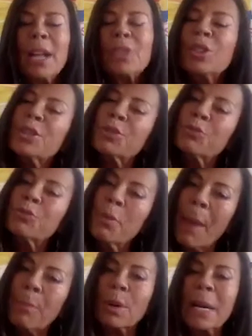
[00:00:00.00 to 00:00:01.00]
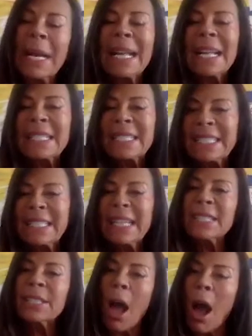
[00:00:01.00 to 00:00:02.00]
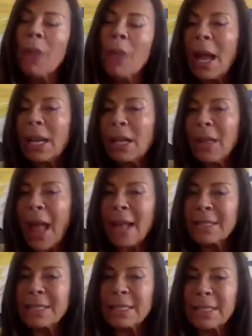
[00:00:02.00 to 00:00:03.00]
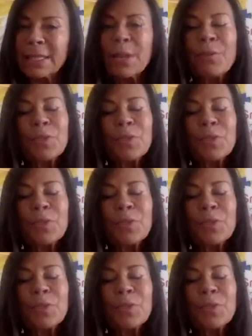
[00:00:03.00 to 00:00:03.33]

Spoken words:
Just remember, 6 online classes